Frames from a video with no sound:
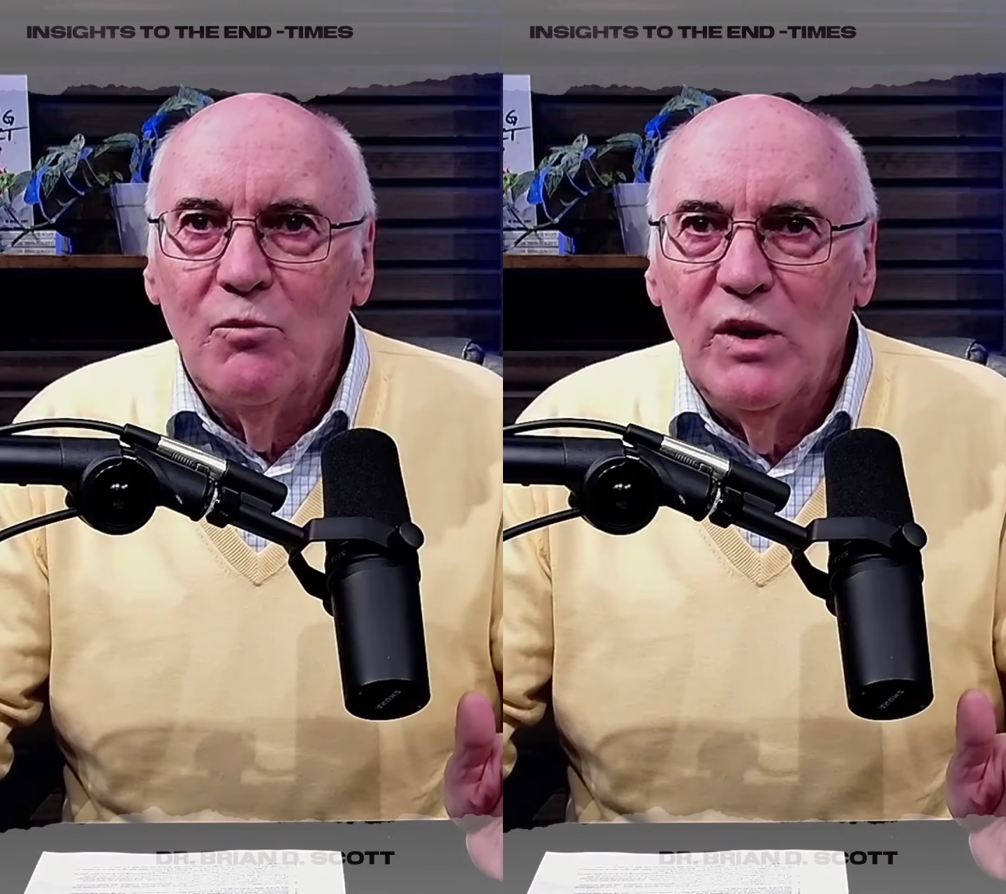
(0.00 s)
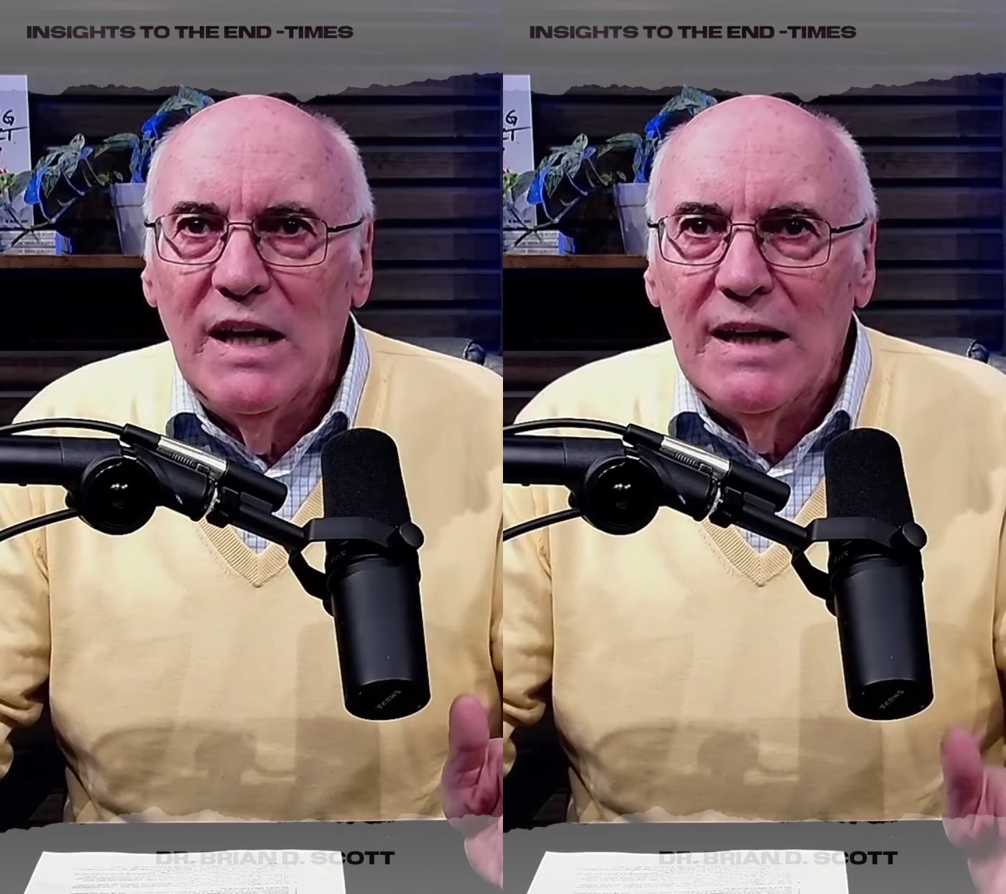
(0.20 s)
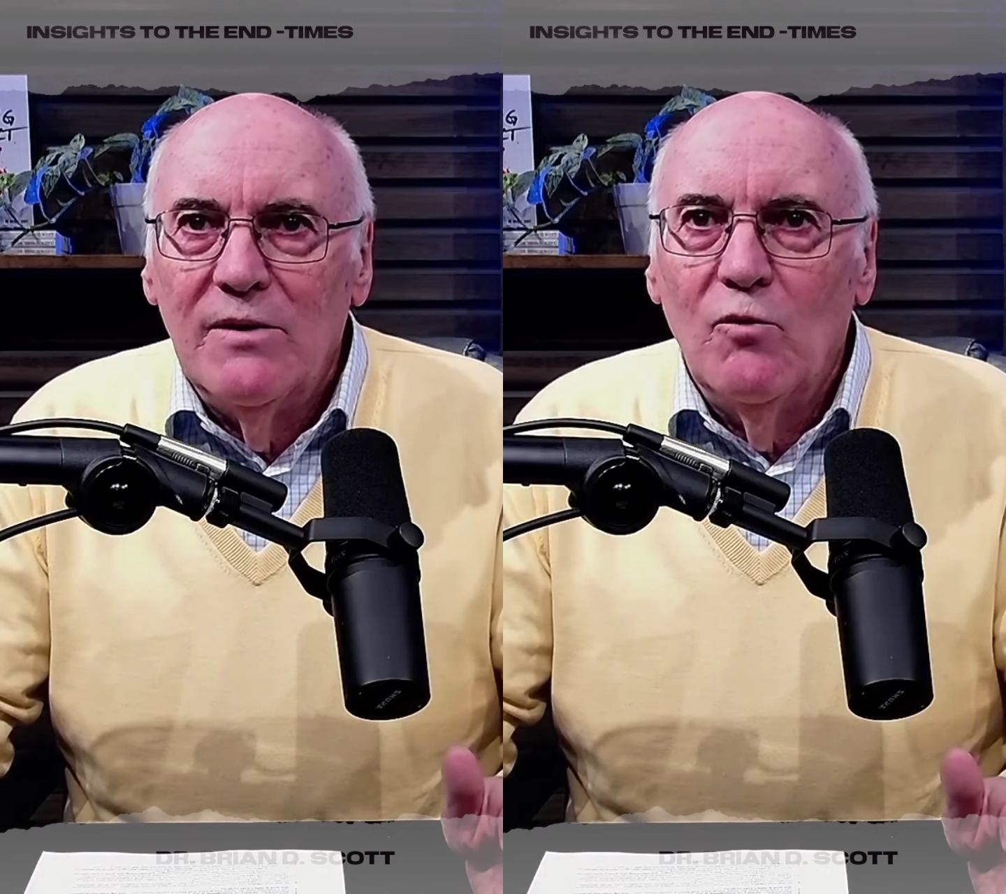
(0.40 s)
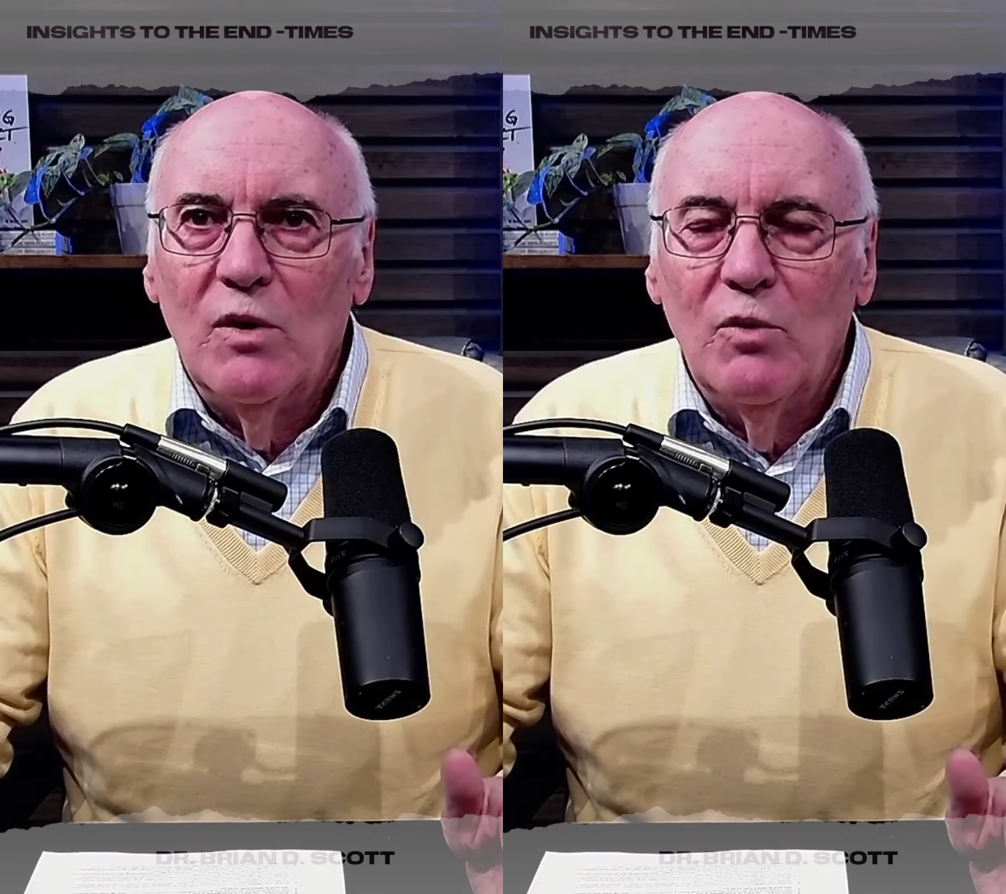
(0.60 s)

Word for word: we have what